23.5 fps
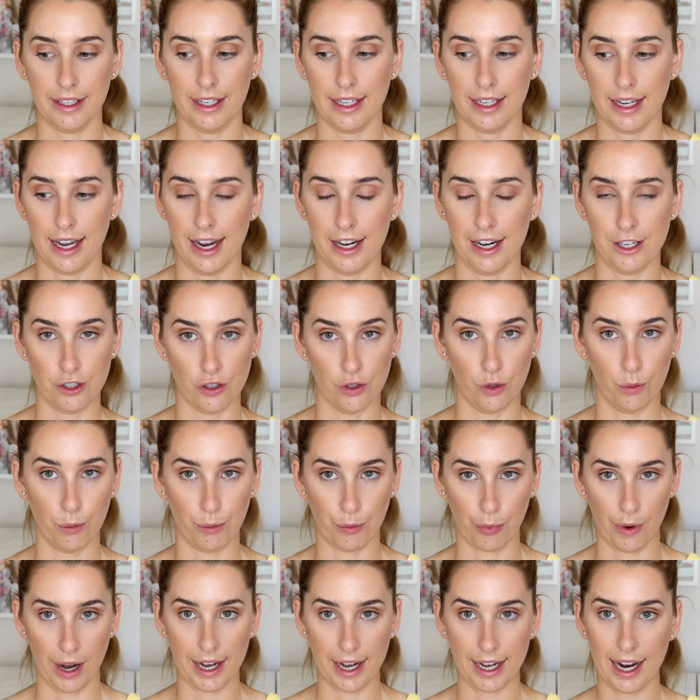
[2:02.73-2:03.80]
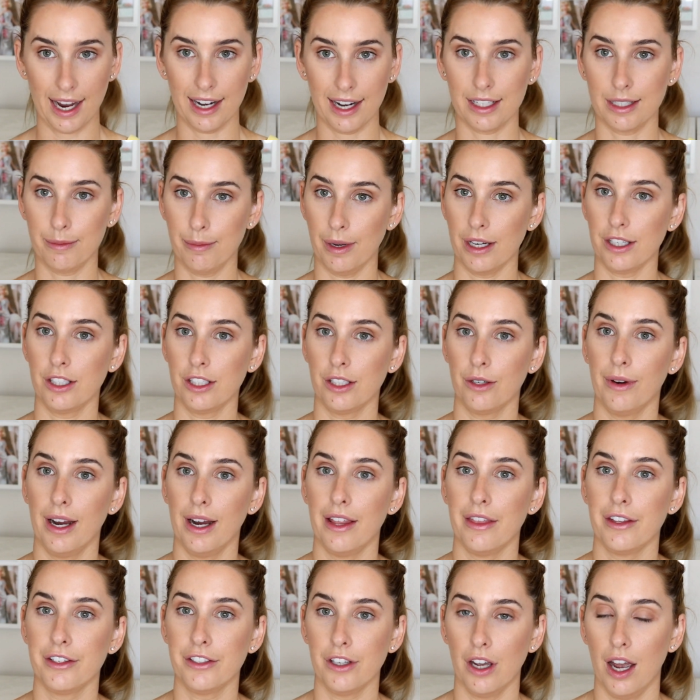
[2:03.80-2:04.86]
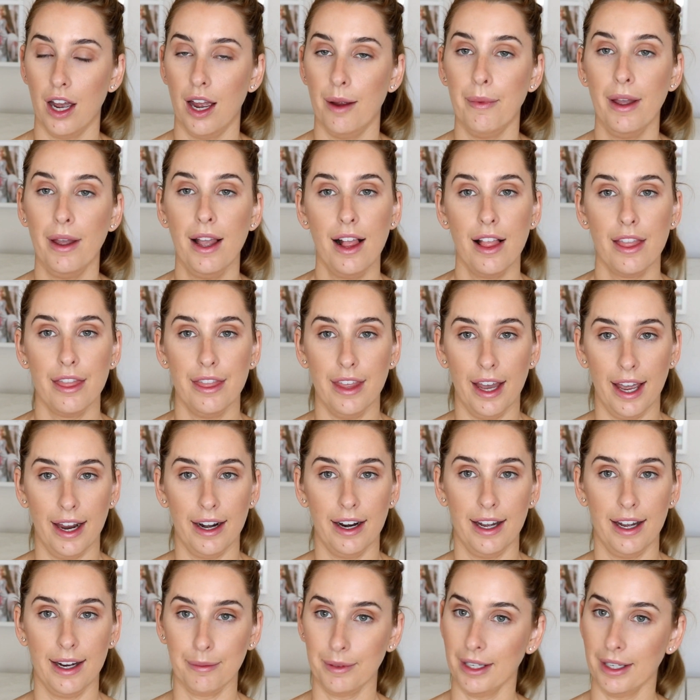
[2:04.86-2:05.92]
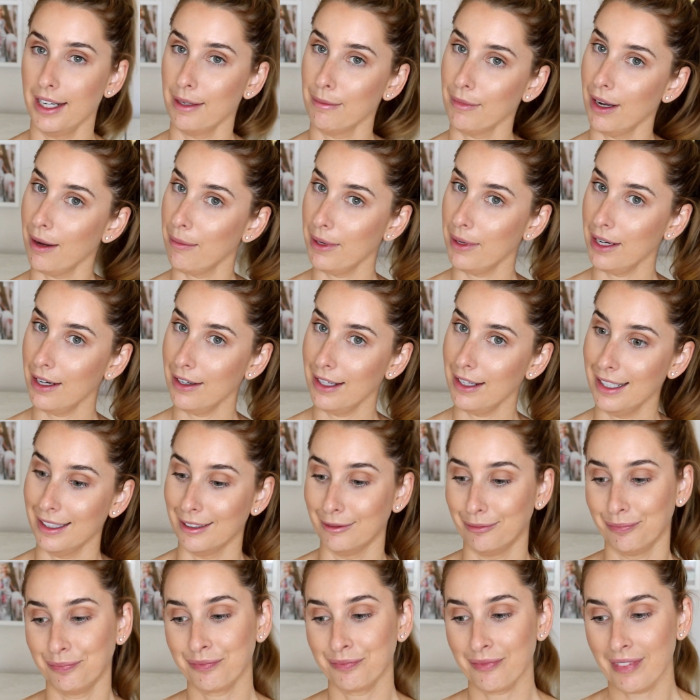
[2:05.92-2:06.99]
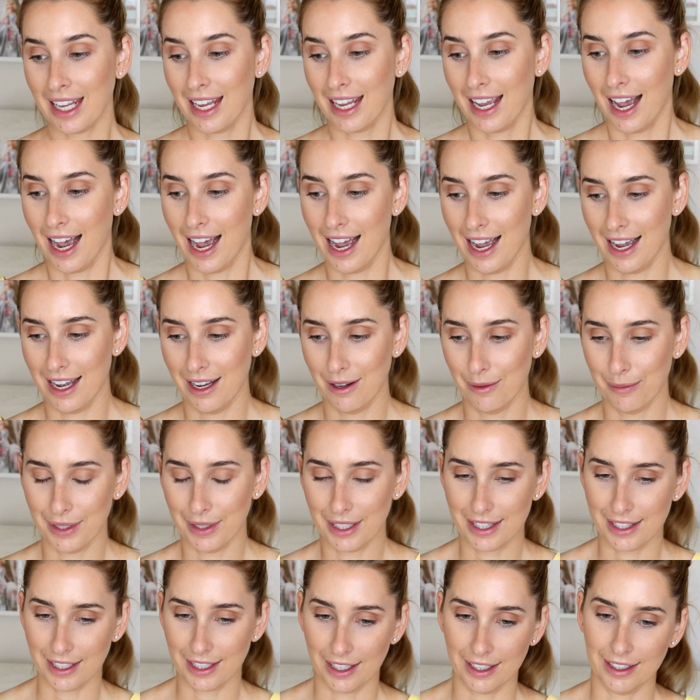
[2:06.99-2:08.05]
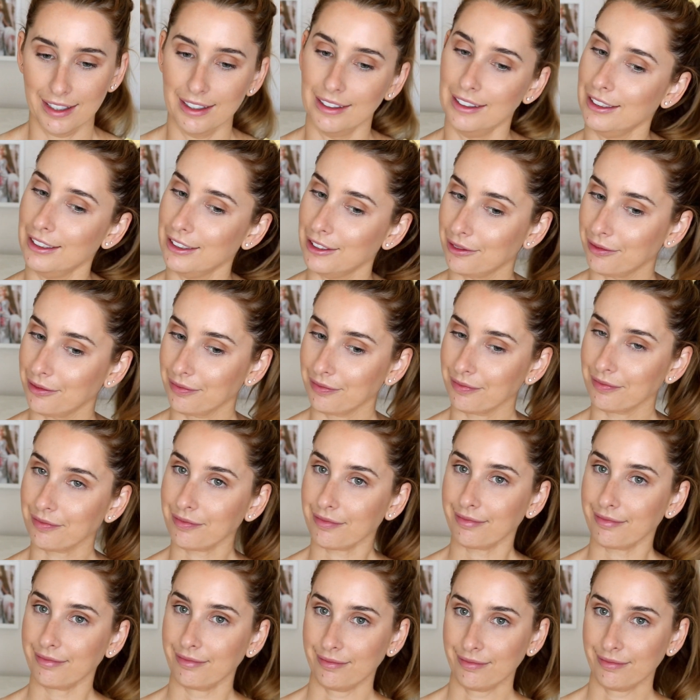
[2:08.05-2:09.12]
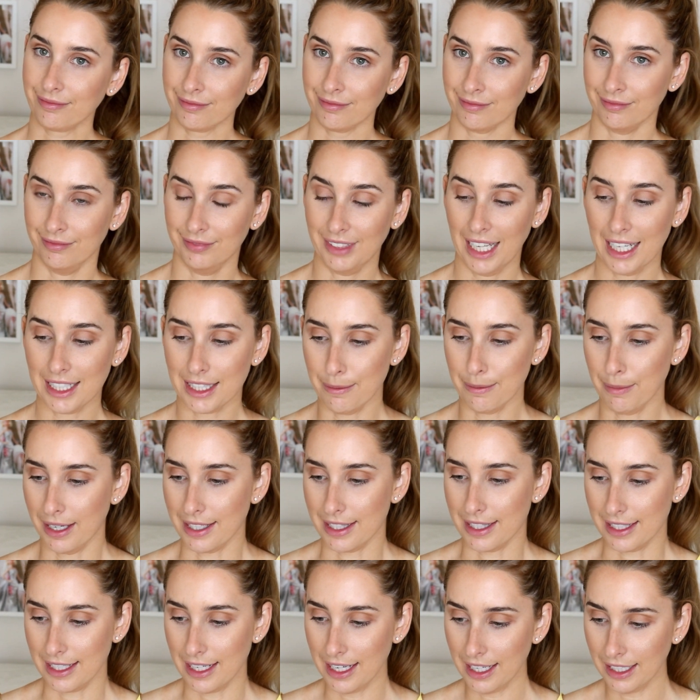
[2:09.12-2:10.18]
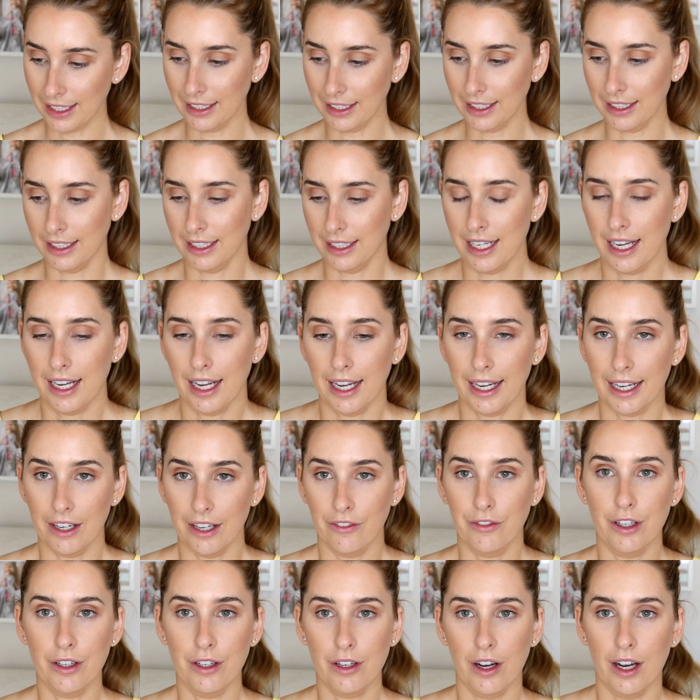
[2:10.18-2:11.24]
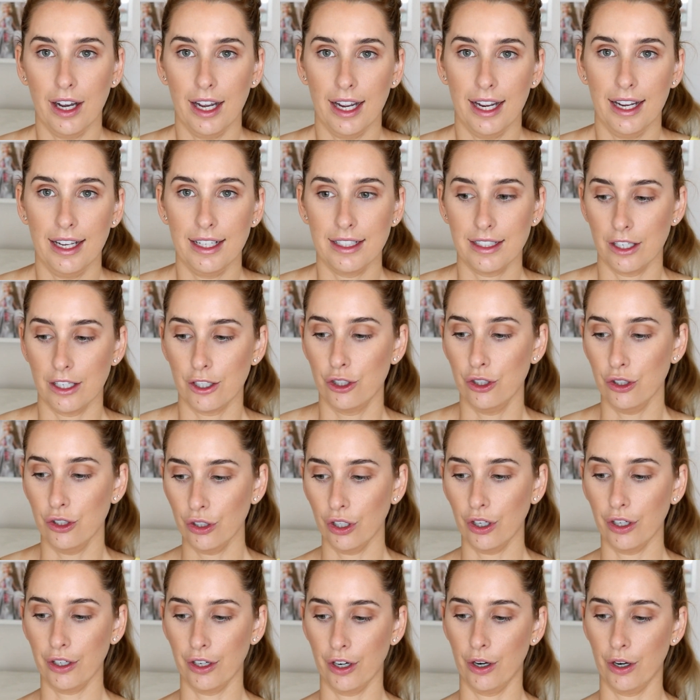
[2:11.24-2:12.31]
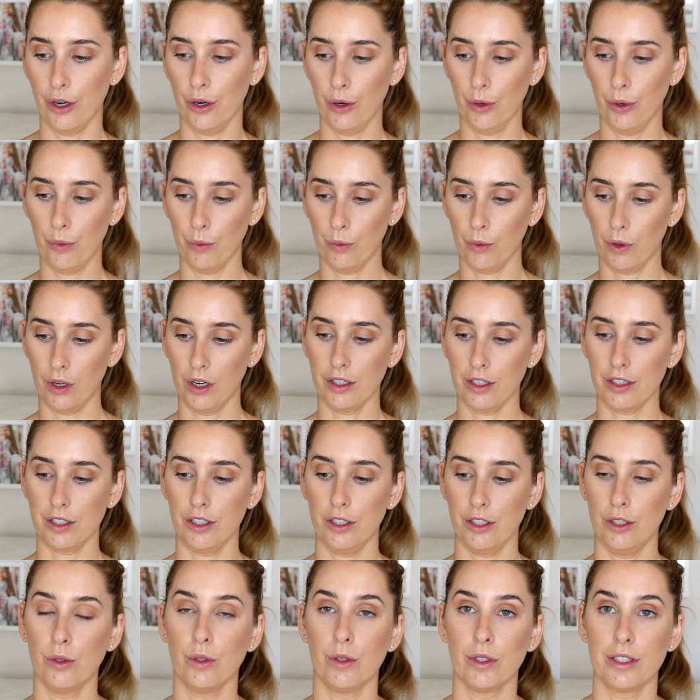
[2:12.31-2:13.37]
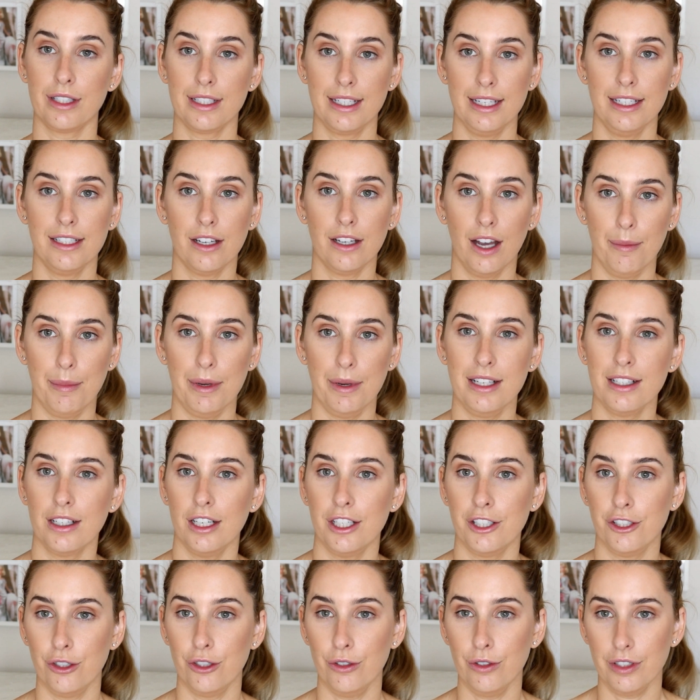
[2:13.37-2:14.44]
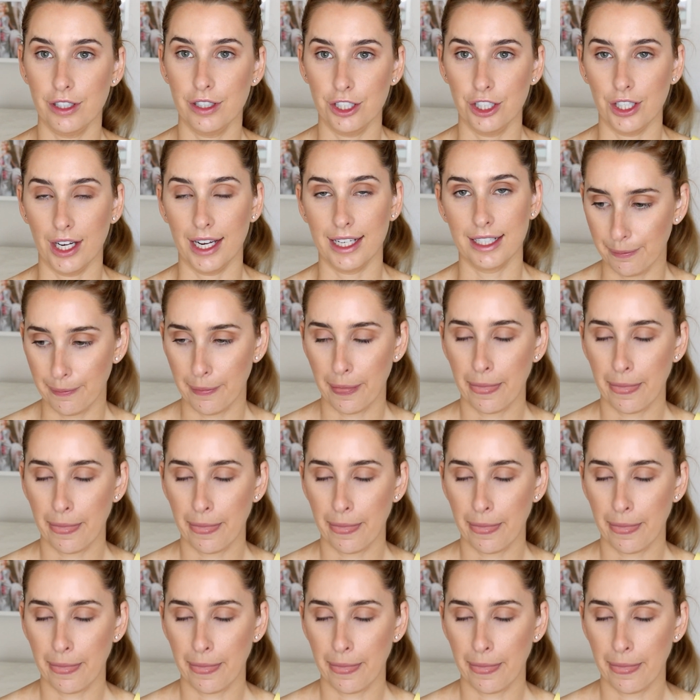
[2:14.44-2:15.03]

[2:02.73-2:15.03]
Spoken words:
occasional breakout, especially around the time that I am getting my period. So that's my skin. If you guys do not know what your skin type is, I do suggest